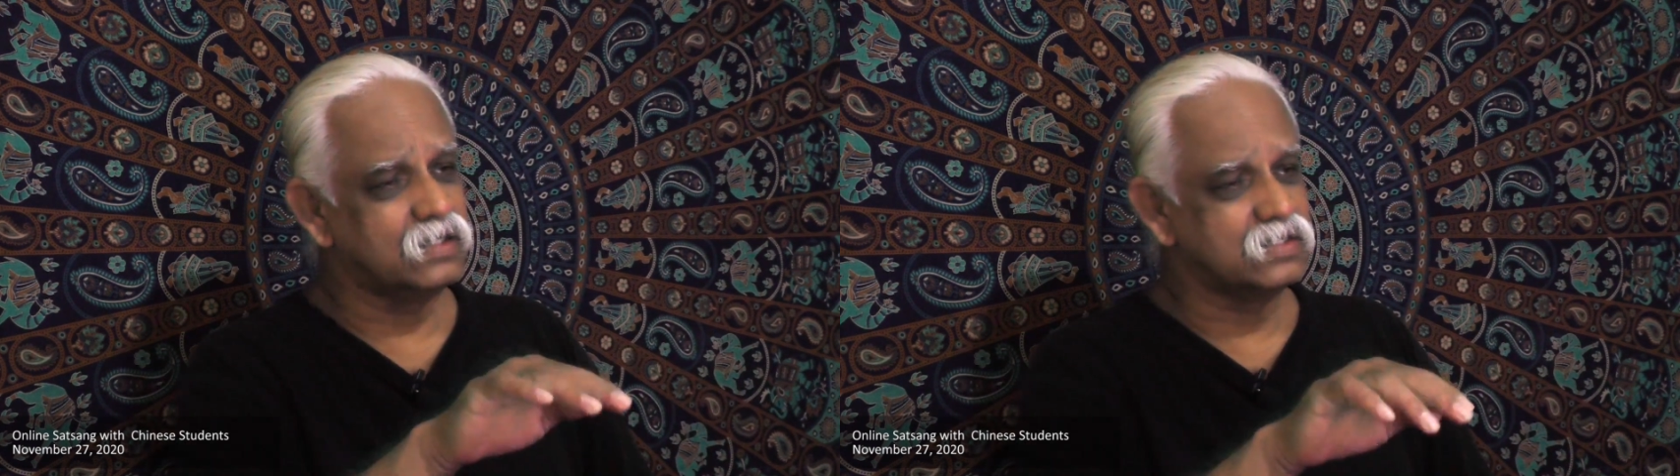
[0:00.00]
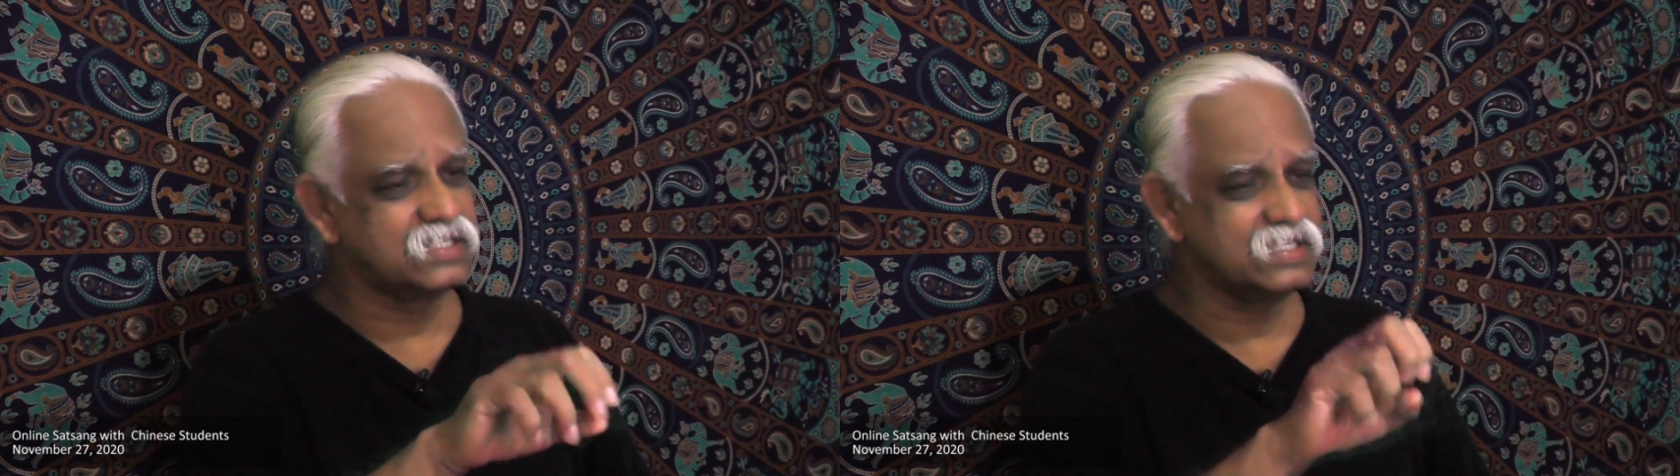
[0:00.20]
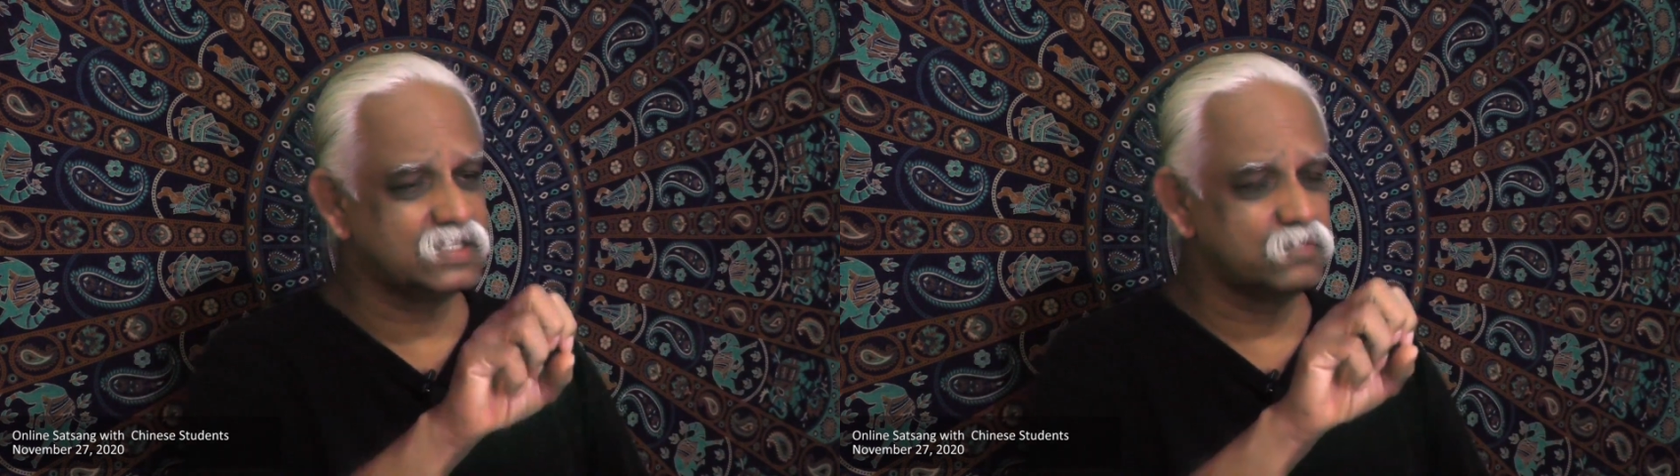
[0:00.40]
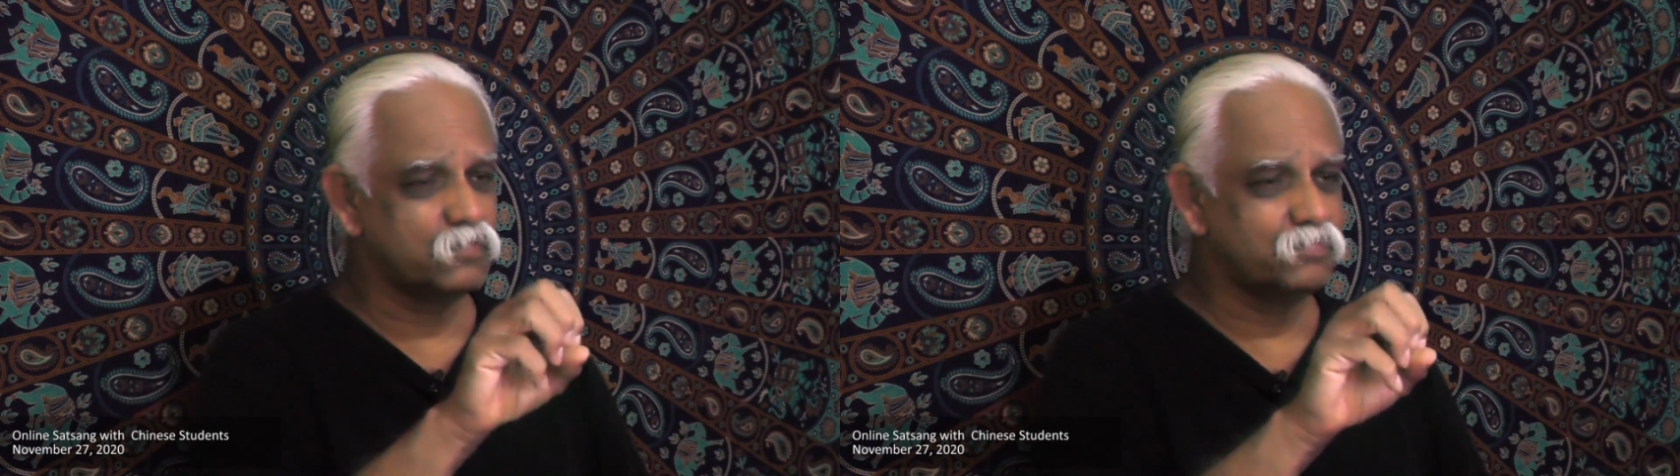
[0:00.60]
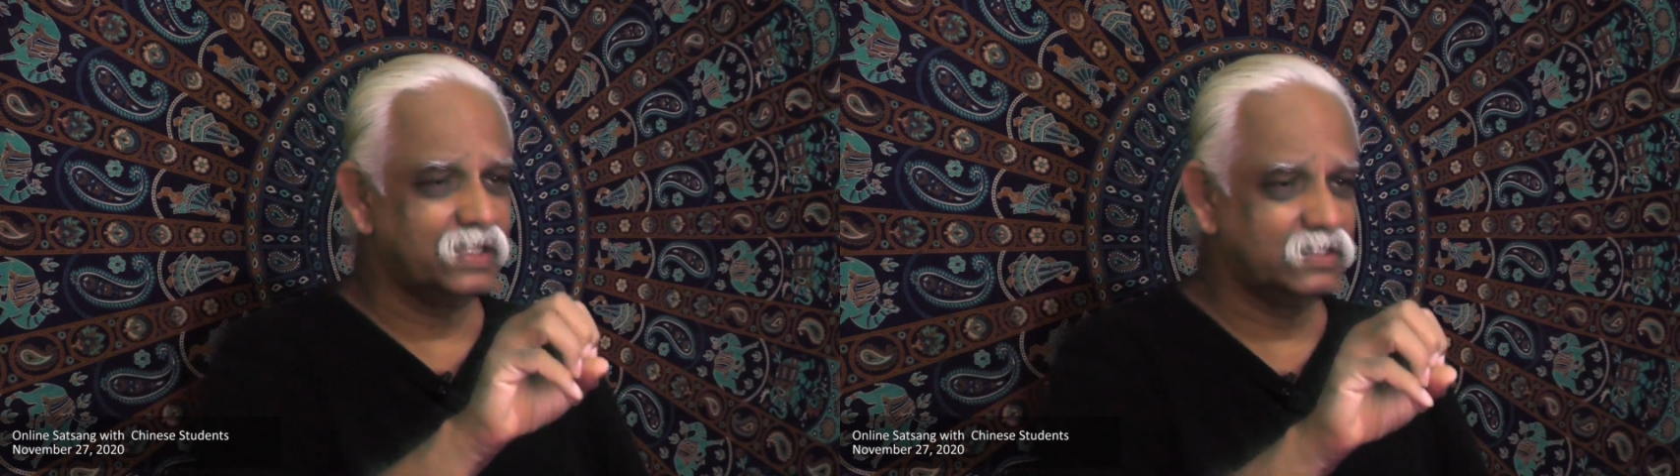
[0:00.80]
system
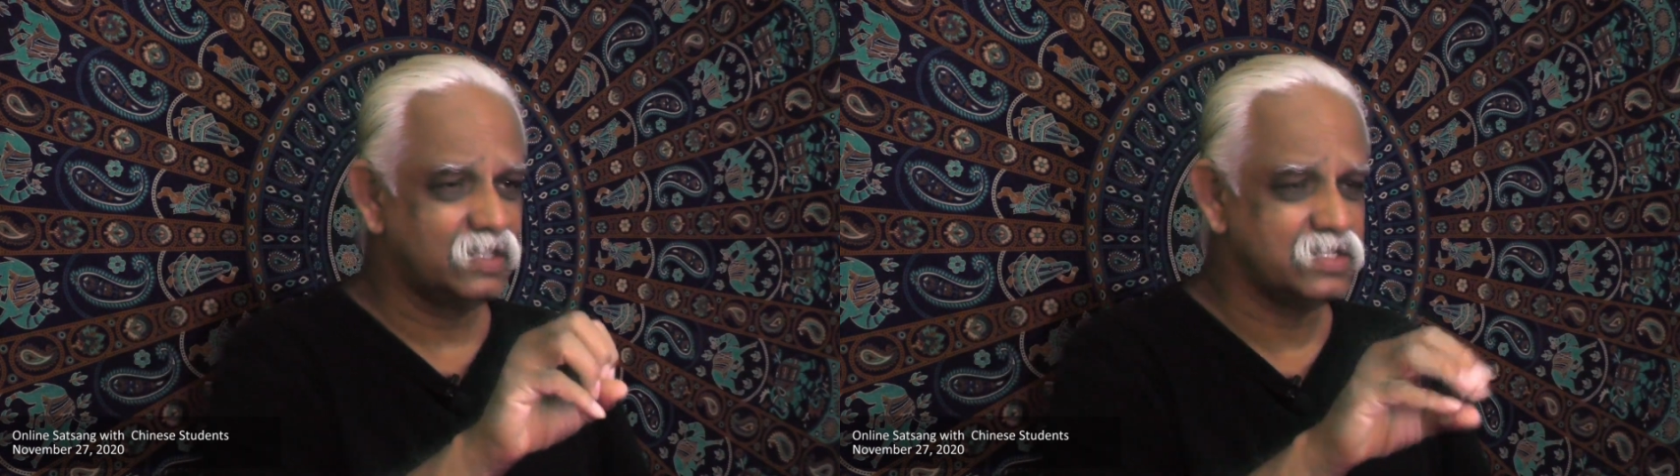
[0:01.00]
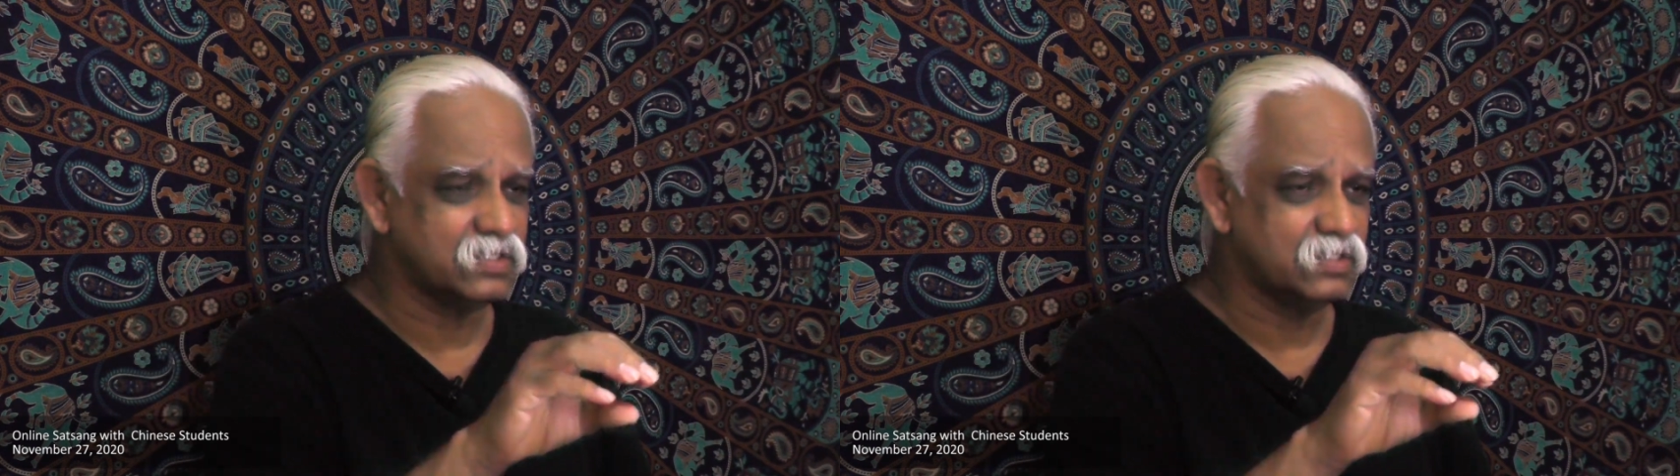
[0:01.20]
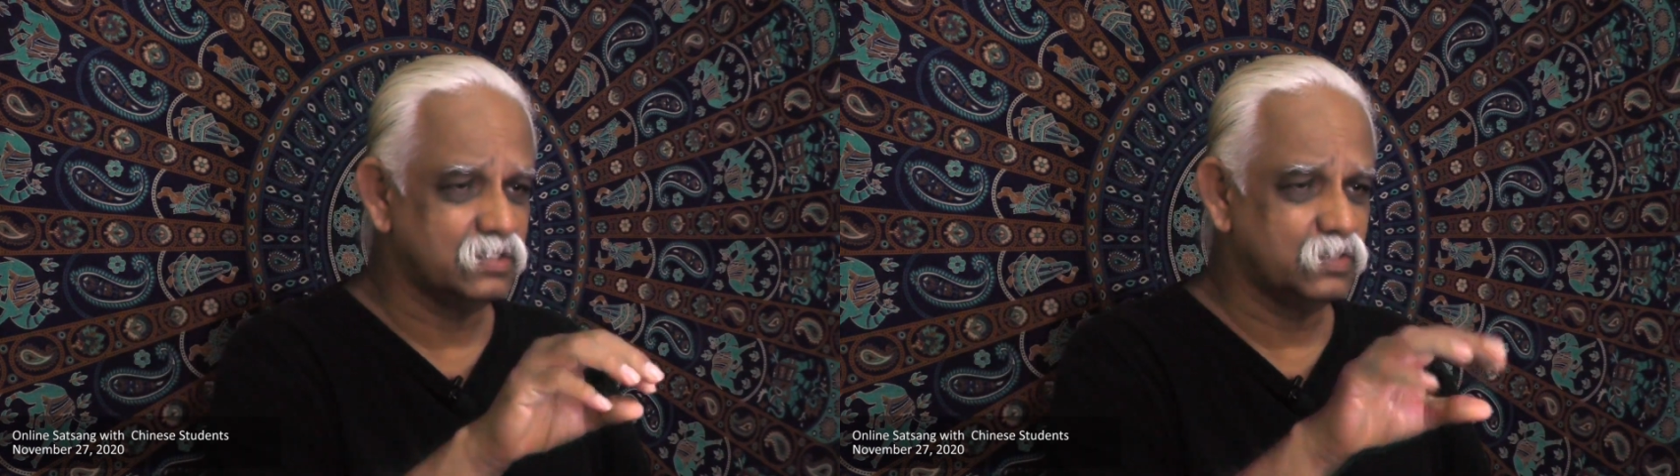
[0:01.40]
of meditation,